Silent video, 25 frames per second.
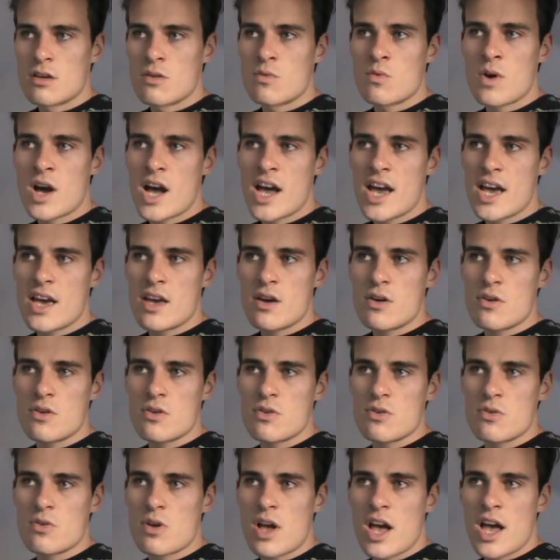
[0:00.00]
why
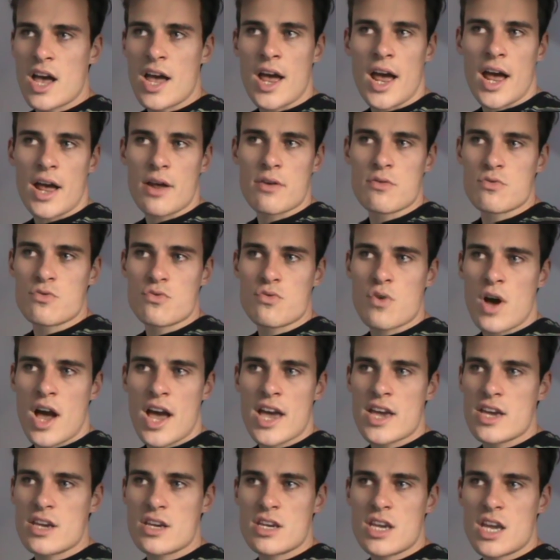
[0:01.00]

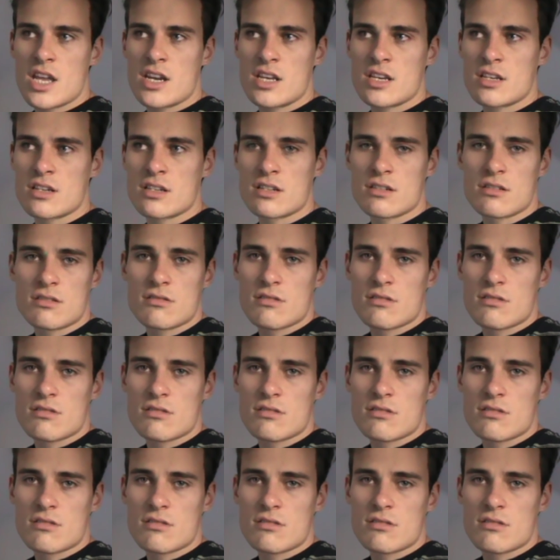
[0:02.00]
are you getting,